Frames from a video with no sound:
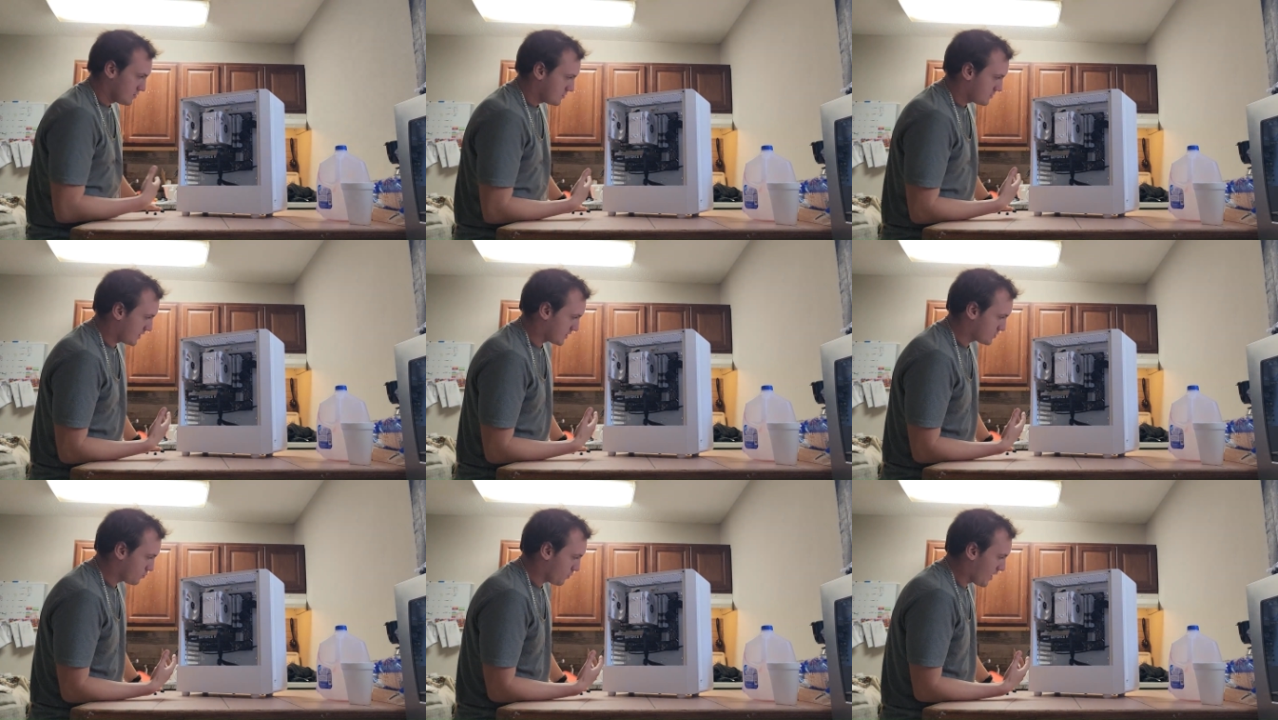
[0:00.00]

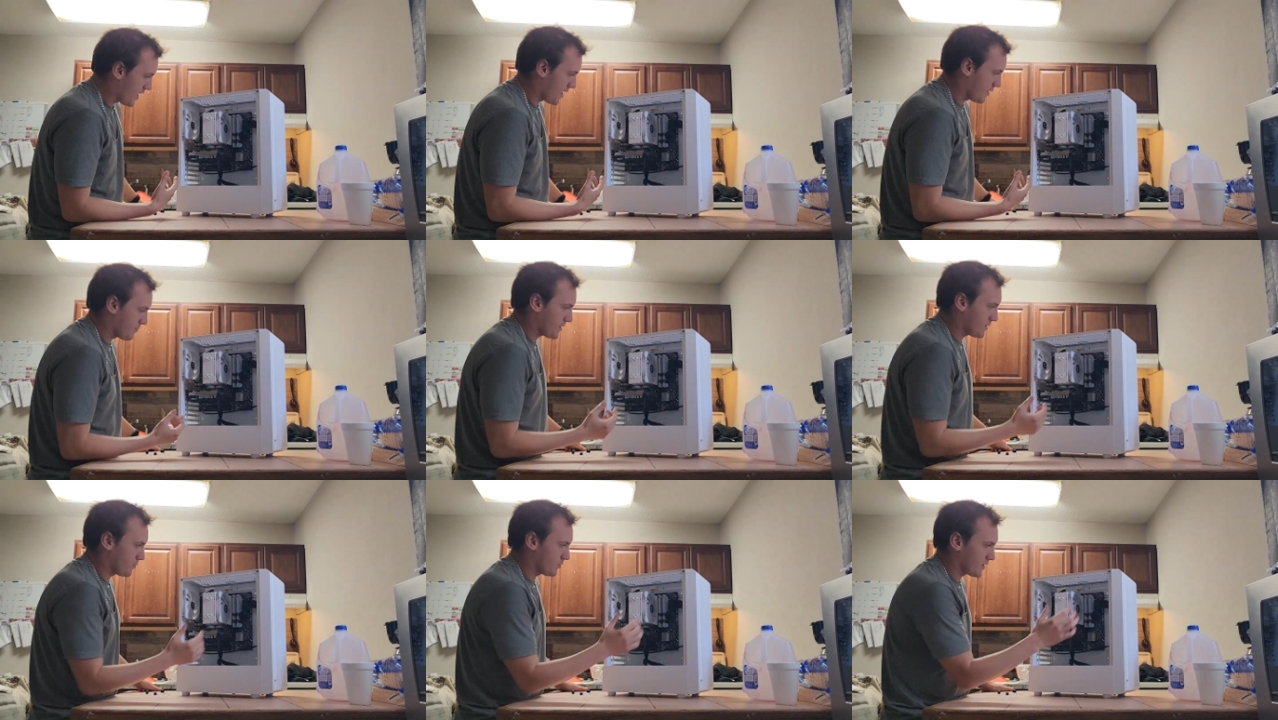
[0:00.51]
That's why
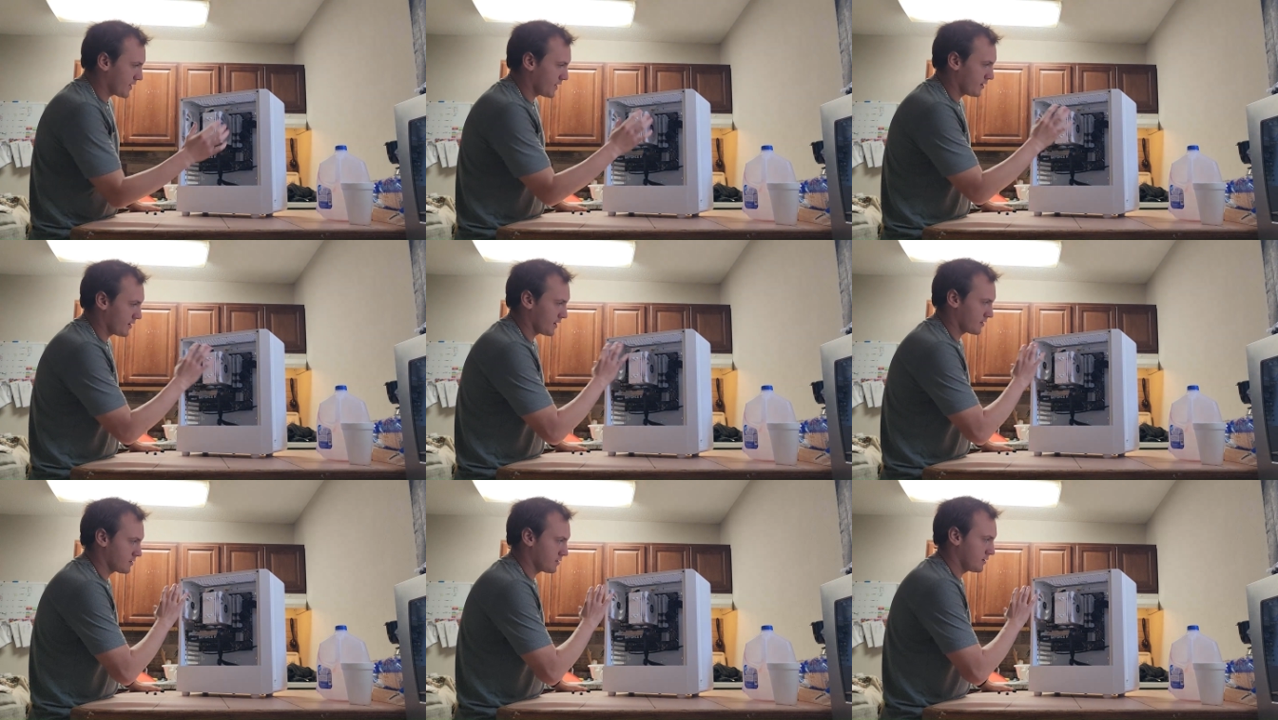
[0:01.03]
people get
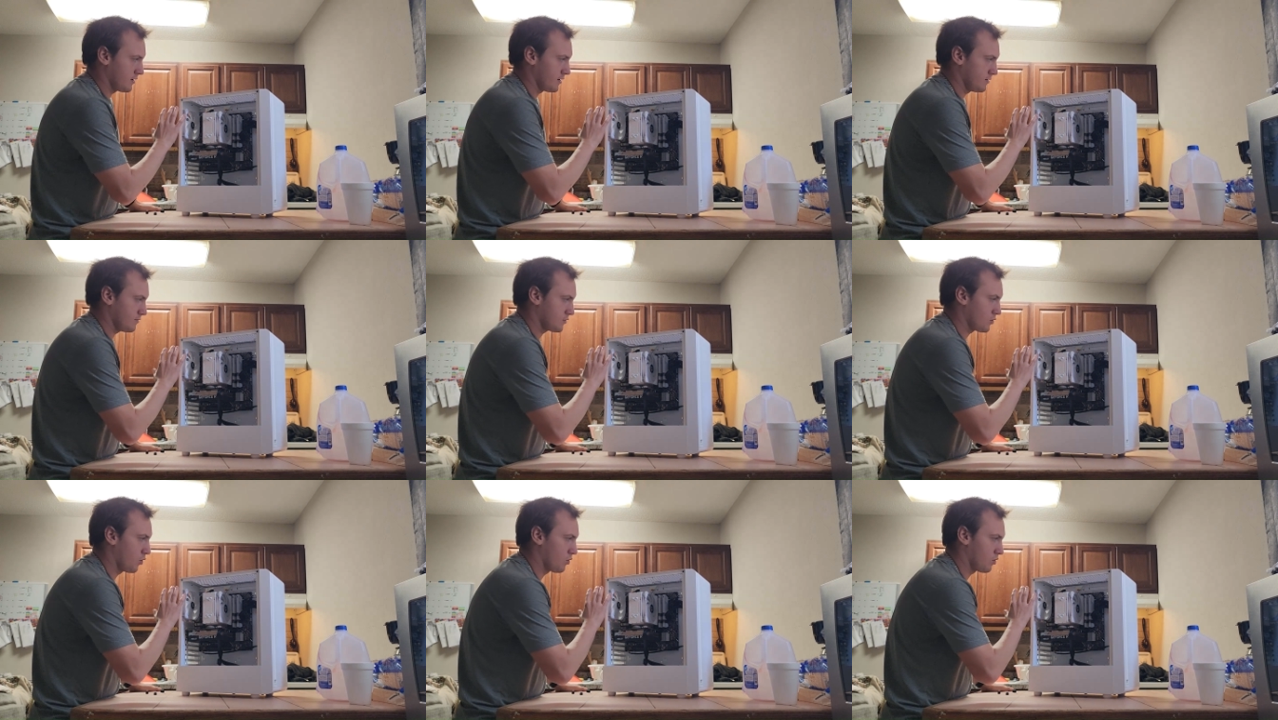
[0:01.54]
like the
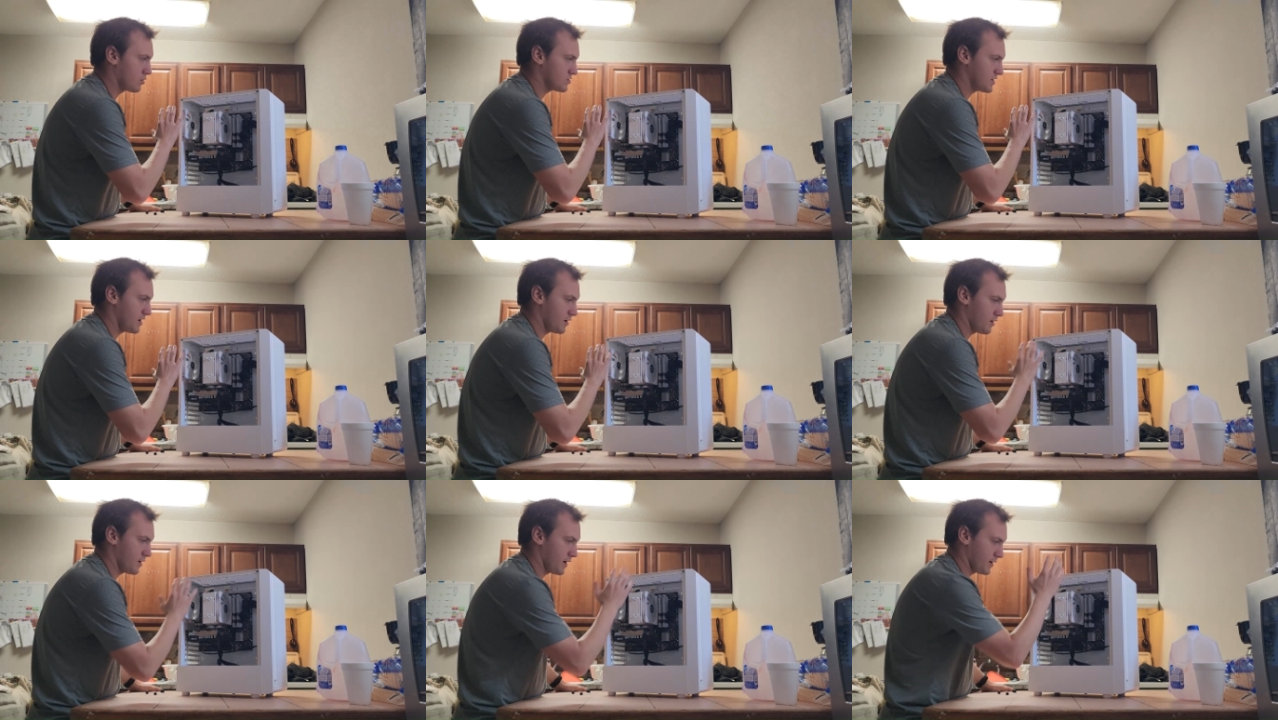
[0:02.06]
coolers
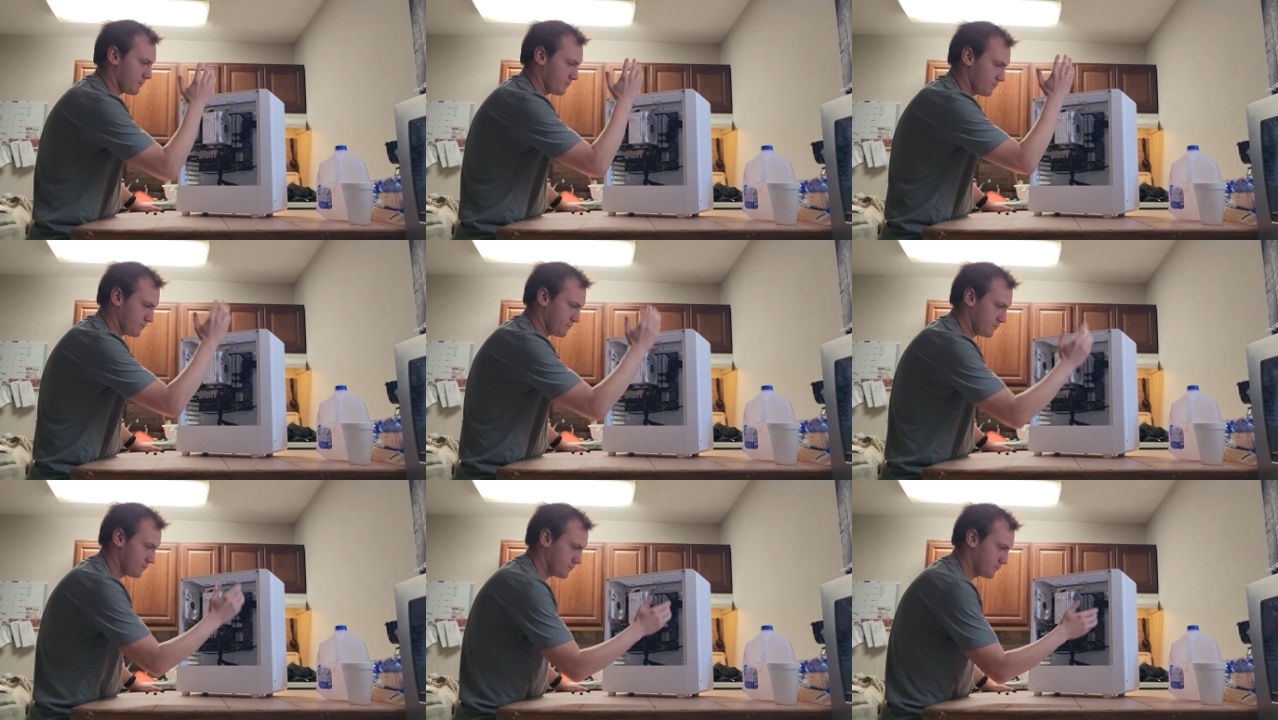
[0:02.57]
that are like,
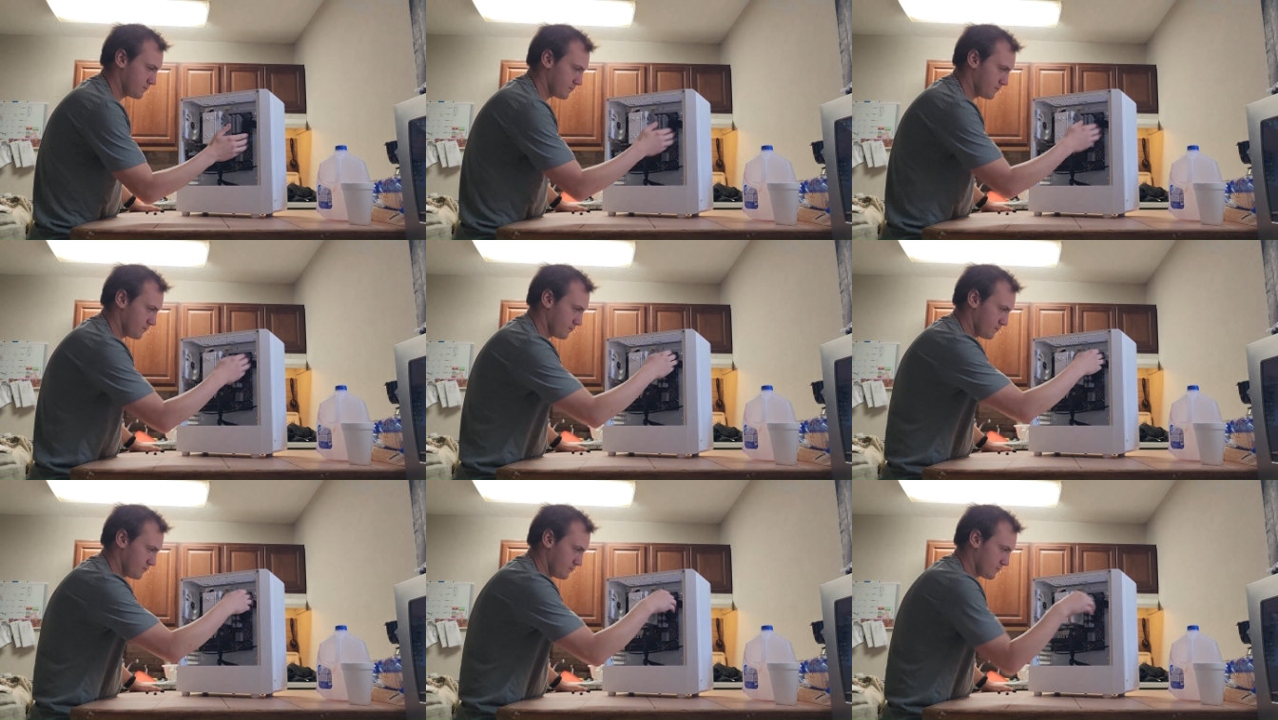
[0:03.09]

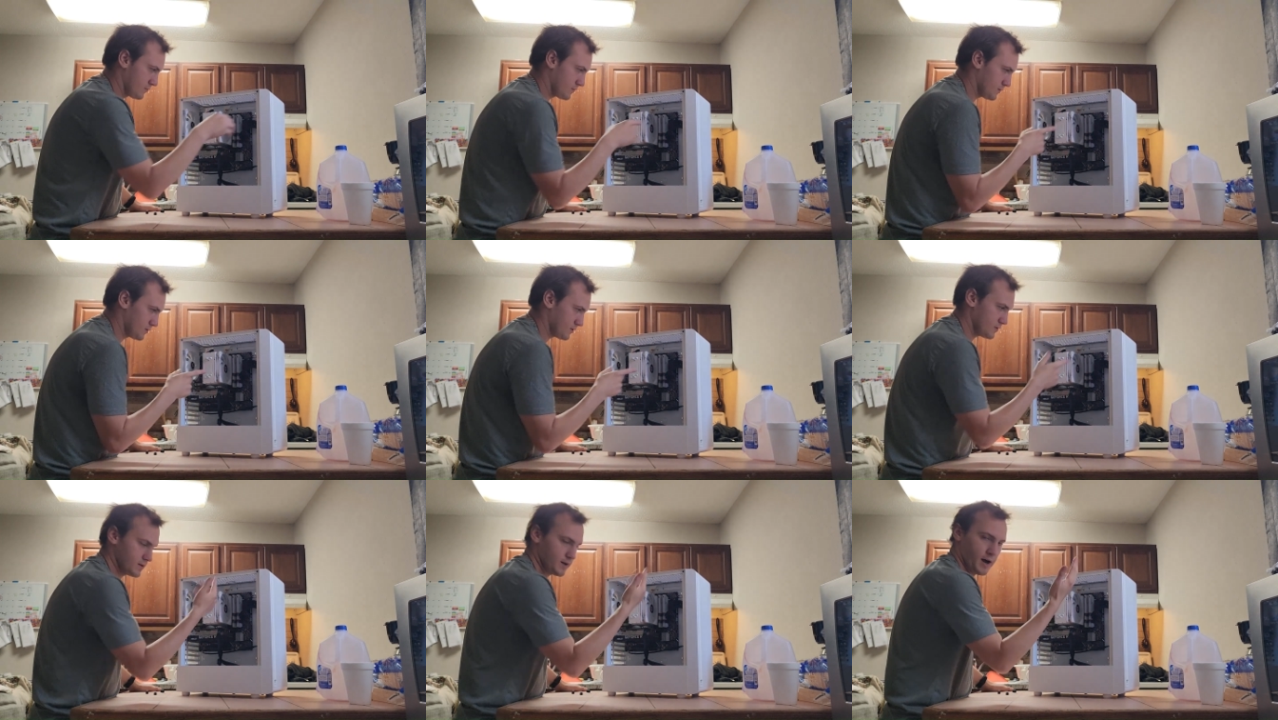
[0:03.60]

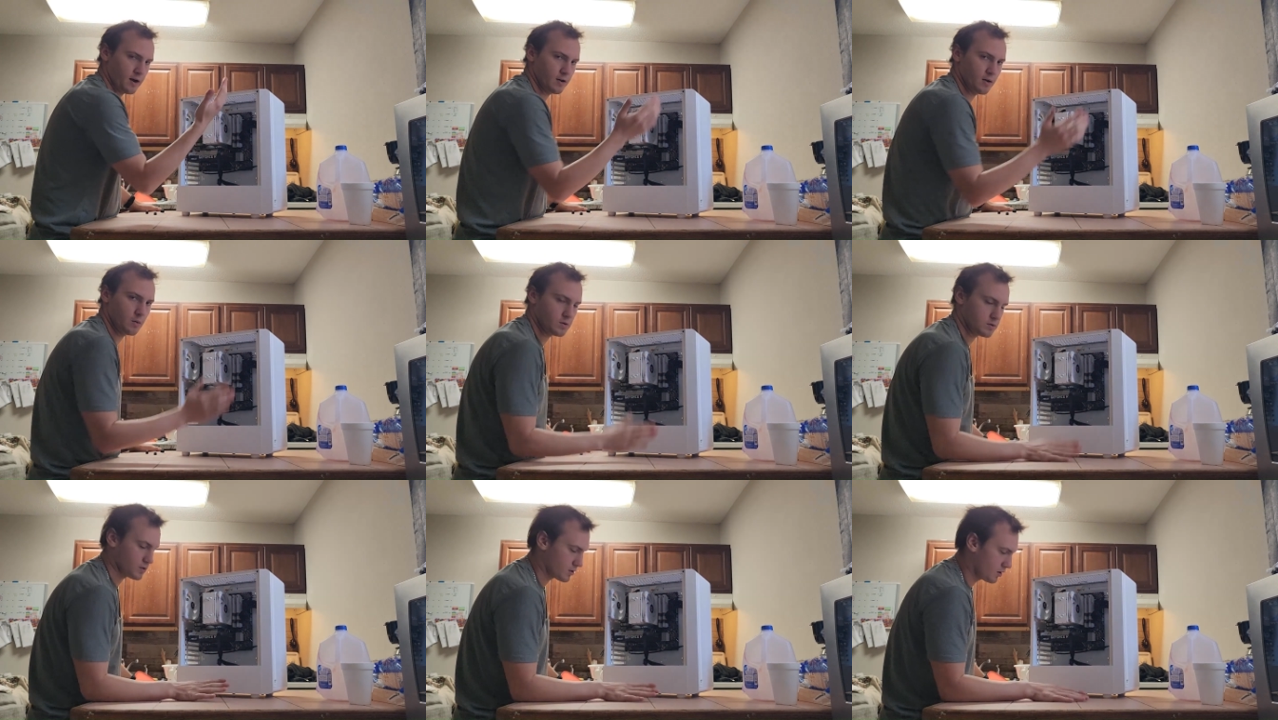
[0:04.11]
I don't know
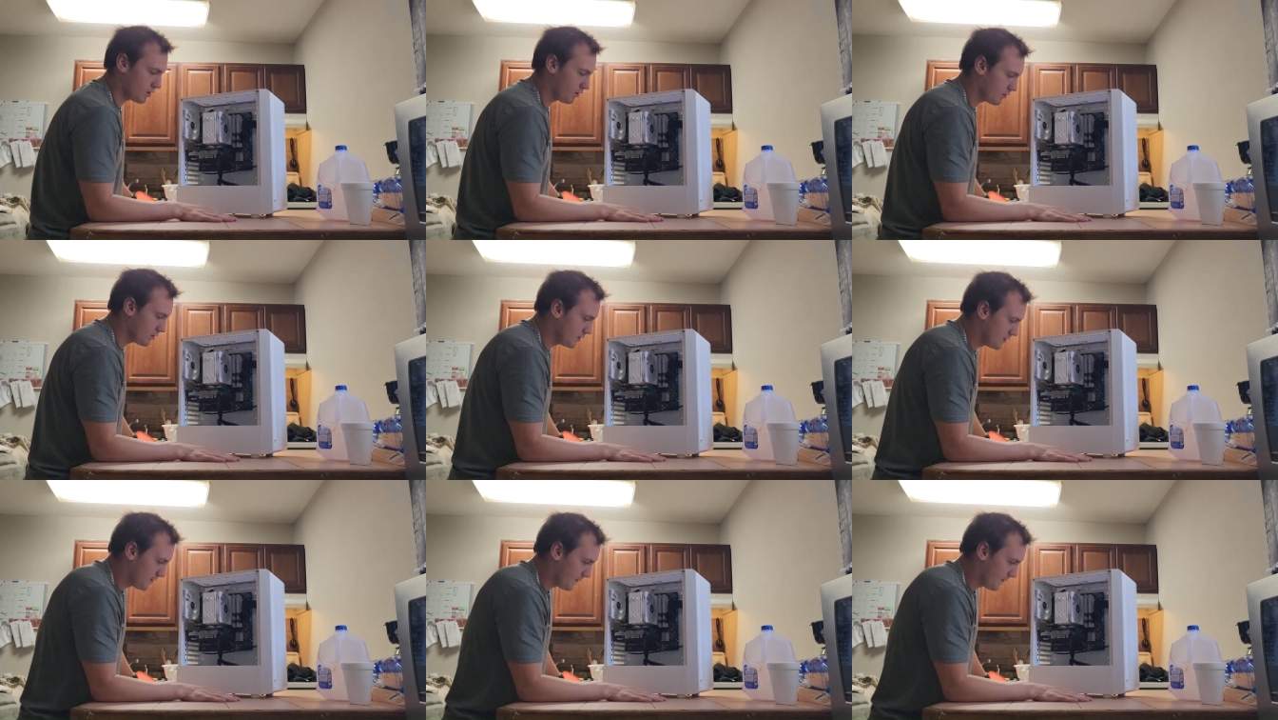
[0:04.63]
what they're called.